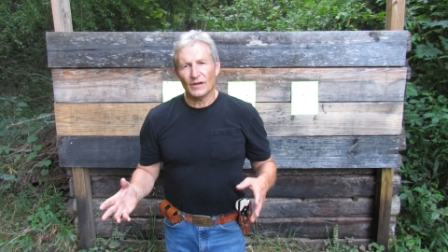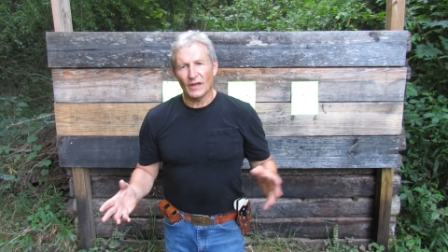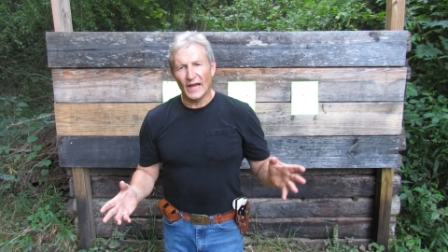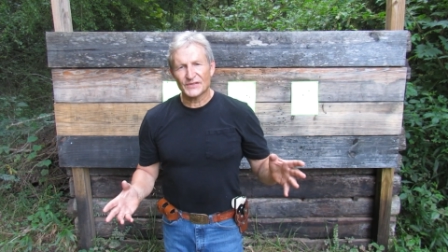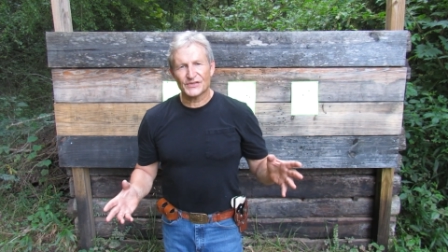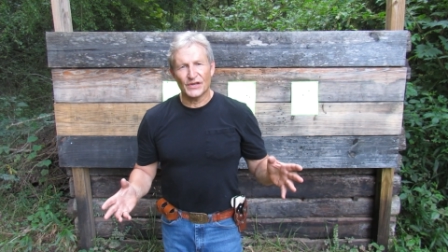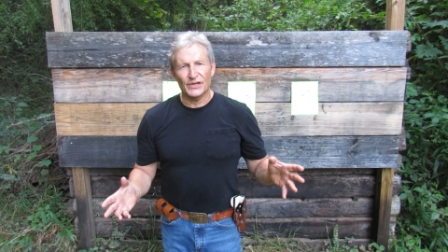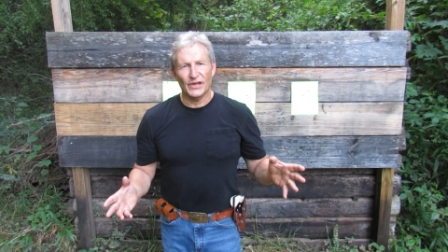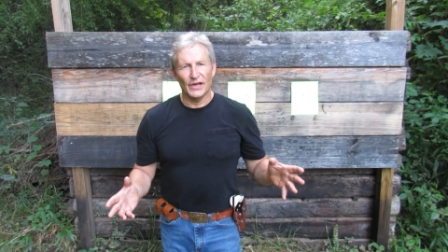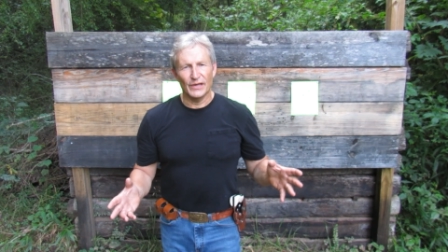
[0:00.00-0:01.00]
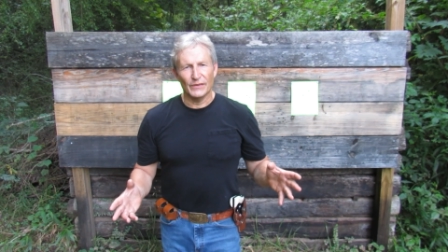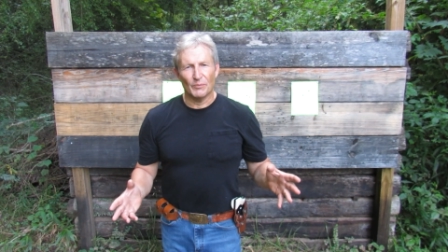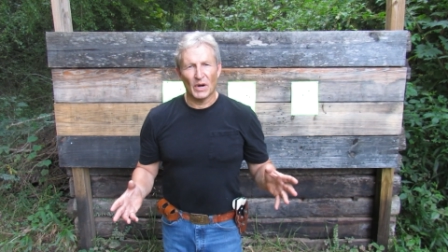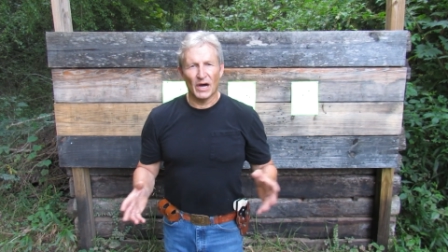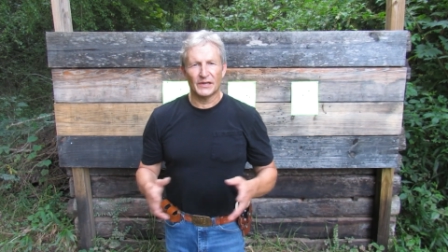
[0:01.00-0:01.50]
Last Sunday in the
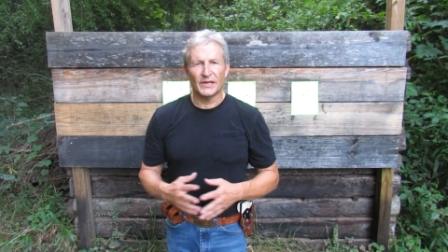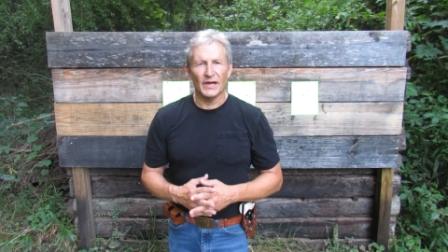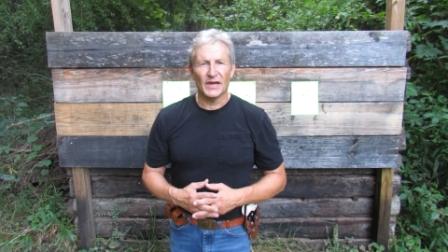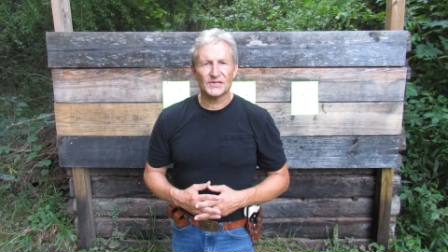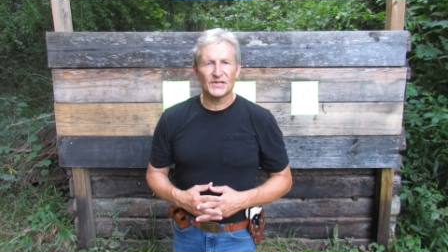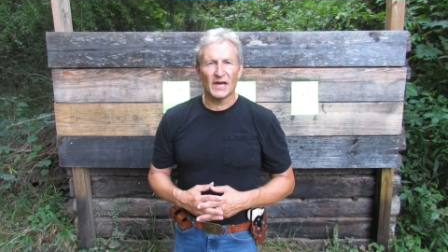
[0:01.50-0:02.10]
podcast